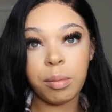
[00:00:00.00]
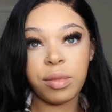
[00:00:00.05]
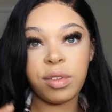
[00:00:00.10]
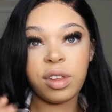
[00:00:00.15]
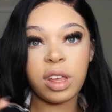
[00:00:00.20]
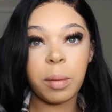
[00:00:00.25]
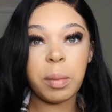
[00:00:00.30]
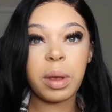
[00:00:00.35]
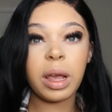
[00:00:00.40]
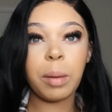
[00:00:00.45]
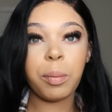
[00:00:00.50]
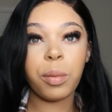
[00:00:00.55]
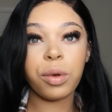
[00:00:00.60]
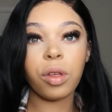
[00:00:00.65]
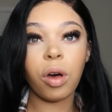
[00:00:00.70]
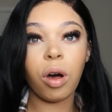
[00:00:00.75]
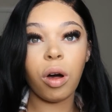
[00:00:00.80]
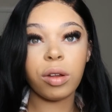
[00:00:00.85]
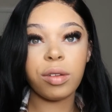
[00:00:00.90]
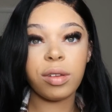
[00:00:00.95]
teaming up with
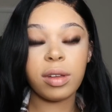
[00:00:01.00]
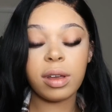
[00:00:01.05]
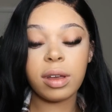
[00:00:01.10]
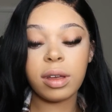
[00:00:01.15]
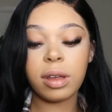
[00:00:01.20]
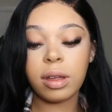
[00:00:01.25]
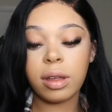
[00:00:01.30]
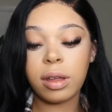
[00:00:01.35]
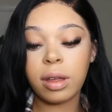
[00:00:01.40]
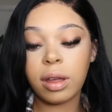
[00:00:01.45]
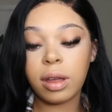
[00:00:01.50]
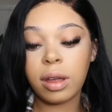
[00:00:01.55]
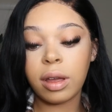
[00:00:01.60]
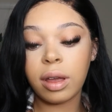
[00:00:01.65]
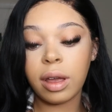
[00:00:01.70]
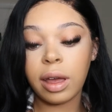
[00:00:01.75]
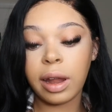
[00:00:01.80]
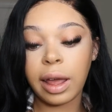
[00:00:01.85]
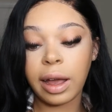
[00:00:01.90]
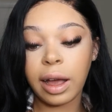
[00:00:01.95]
Ulta,
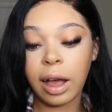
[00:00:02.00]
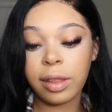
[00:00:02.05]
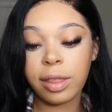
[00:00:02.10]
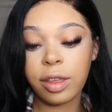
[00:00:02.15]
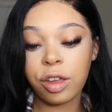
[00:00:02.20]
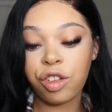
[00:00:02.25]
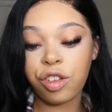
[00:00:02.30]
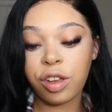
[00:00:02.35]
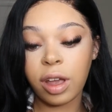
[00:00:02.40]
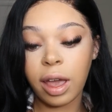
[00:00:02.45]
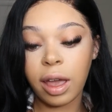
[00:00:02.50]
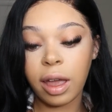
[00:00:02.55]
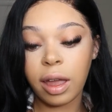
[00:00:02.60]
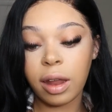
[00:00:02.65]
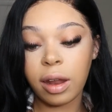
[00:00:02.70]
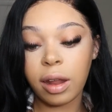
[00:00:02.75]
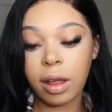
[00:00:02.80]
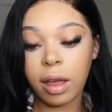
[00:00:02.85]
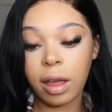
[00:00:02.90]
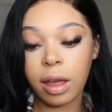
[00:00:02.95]
and I got the
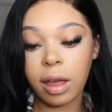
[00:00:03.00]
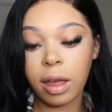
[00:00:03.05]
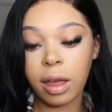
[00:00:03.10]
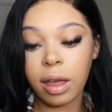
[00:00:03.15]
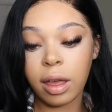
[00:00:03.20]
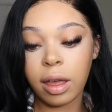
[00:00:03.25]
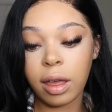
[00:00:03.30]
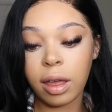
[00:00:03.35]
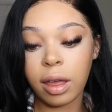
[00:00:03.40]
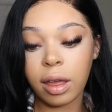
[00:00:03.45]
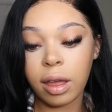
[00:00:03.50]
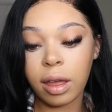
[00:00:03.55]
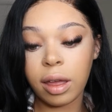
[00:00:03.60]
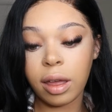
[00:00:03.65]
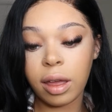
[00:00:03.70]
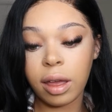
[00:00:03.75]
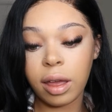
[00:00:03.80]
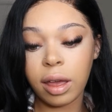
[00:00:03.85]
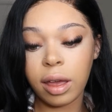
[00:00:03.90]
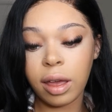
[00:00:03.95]
shade,
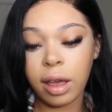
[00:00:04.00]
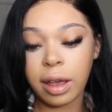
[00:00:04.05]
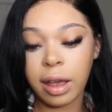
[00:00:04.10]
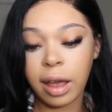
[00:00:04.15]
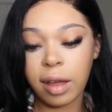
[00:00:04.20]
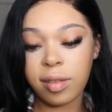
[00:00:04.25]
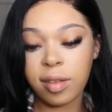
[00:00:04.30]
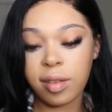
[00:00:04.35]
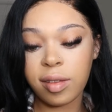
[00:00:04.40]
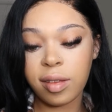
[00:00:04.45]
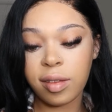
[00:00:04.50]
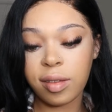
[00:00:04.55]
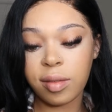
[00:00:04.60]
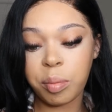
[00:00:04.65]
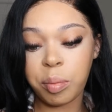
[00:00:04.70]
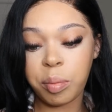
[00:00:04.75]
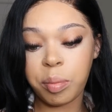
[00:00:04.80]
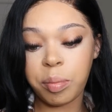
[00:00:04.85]
I guess this is